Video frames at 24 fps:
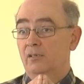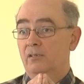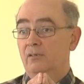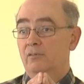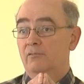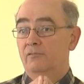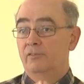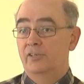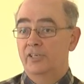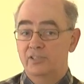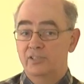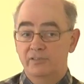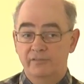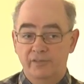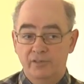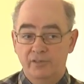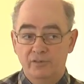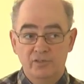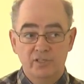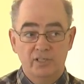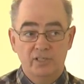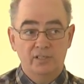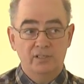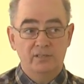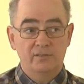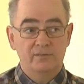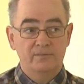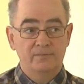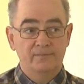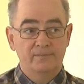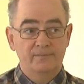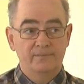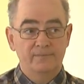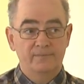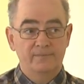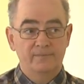for his future.
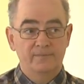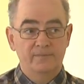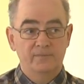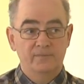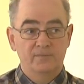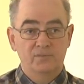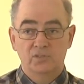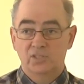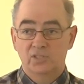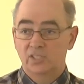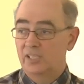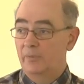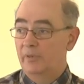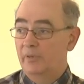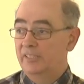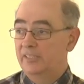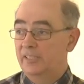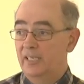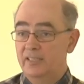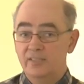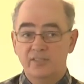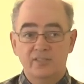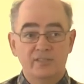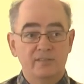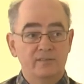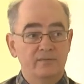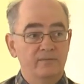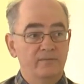Does that make sense?